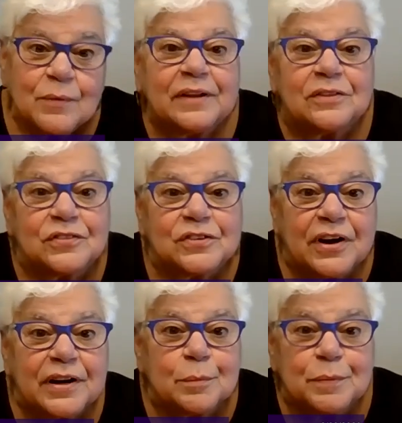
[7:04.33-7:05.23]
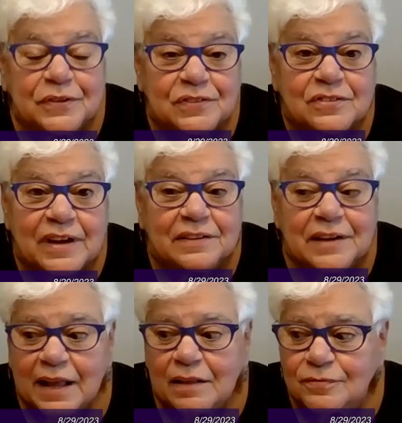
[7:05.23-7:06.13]
went and started a business out
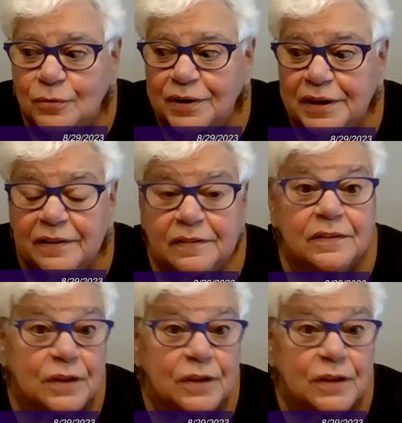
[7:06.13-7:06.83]
in california